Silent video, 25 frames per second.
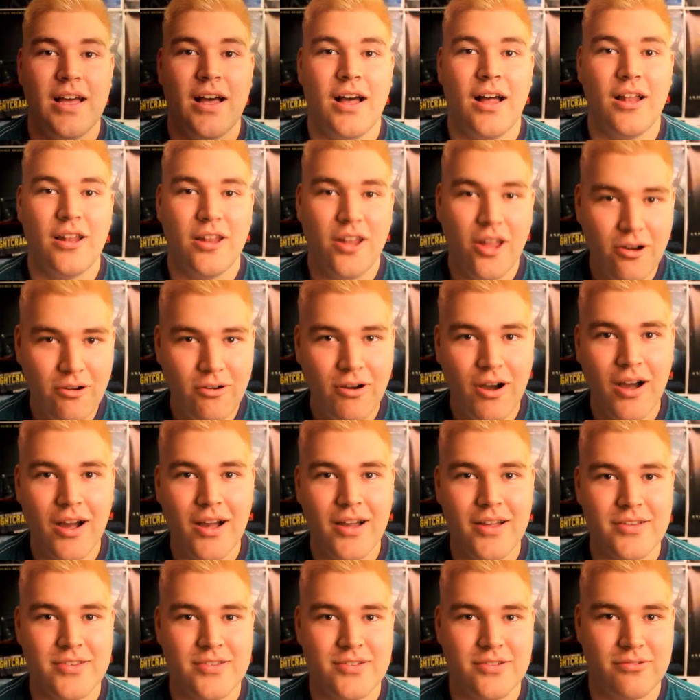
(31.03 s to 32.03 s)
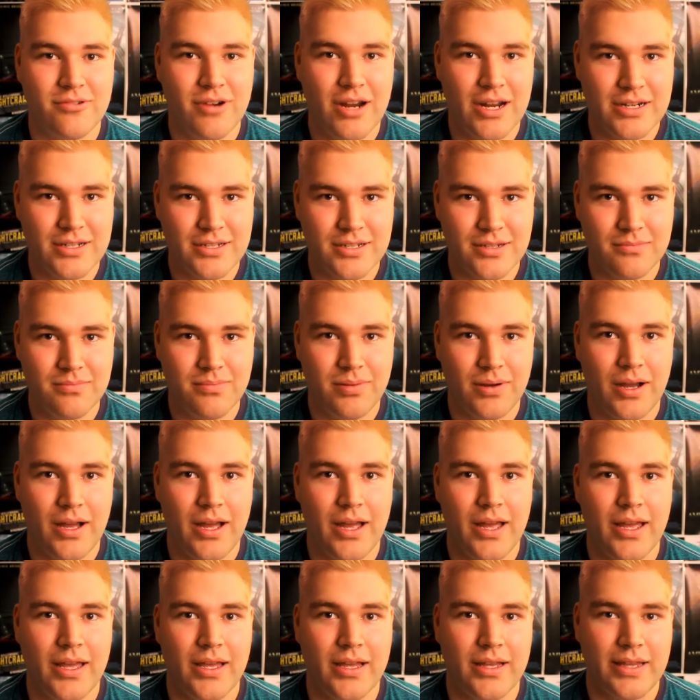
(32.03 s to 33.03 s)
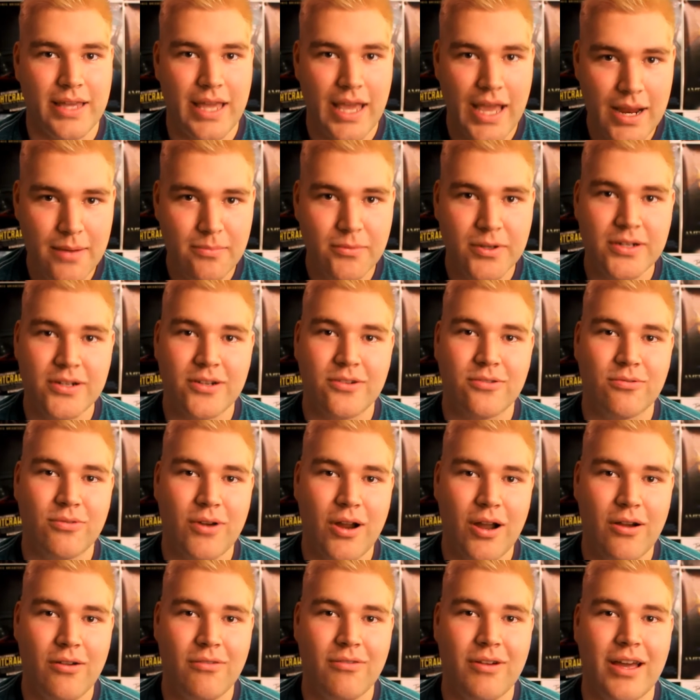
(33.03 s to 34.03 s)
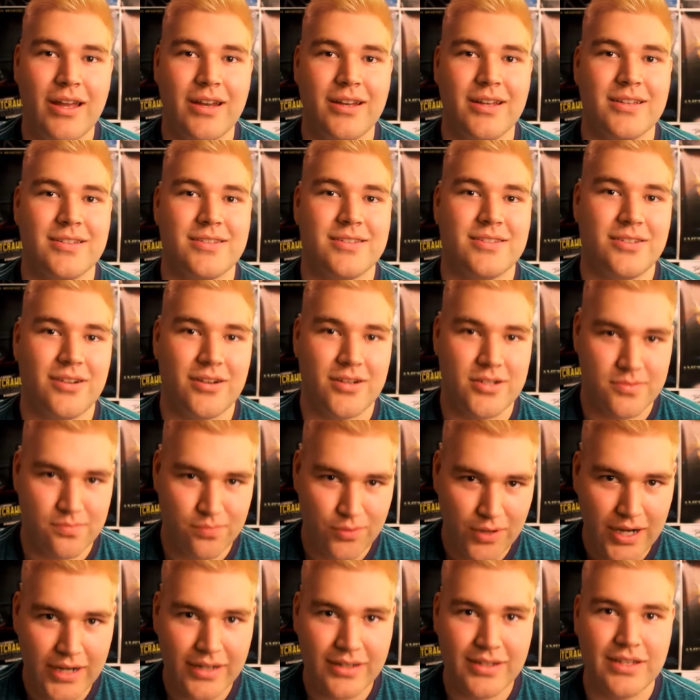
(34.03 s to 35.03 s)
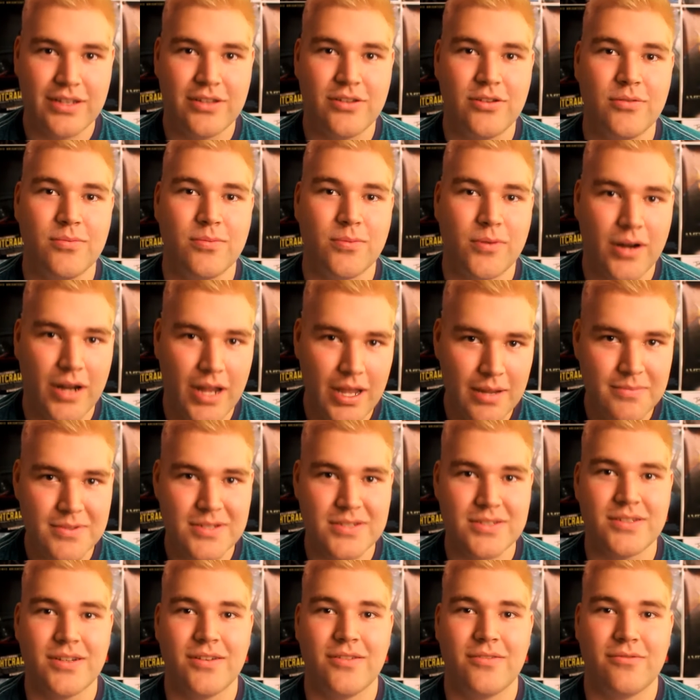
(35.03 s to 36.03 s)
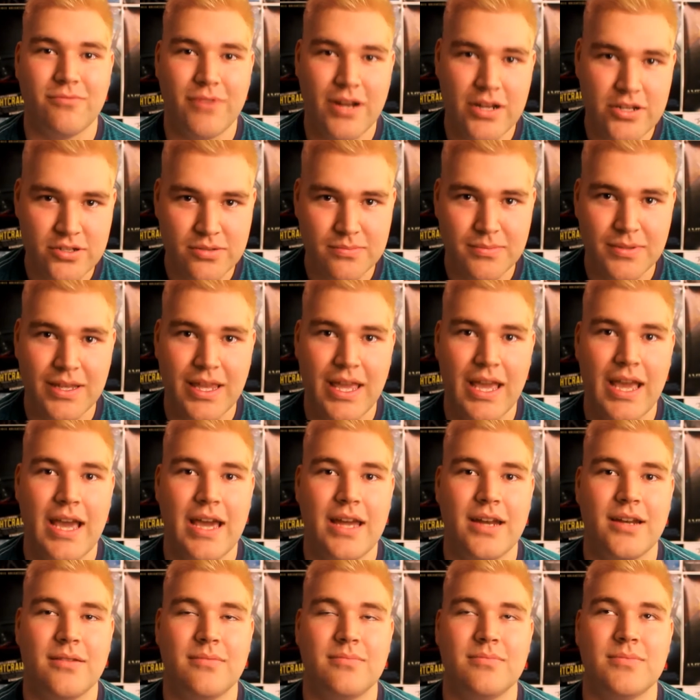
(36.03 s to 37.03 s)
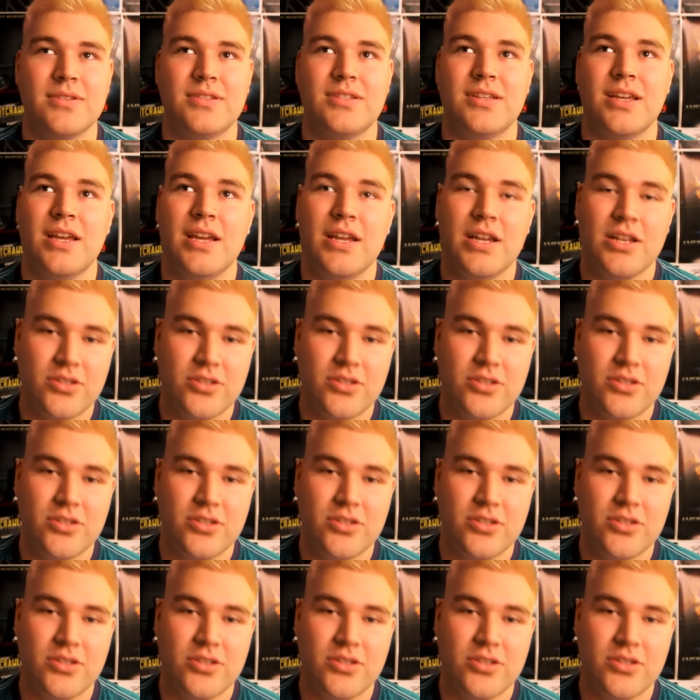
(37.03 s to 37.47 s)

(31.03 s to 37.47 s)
Aloha is directed by Crowe, and it stars Bradley Cooper, Emma Stone, Rachel McAdams,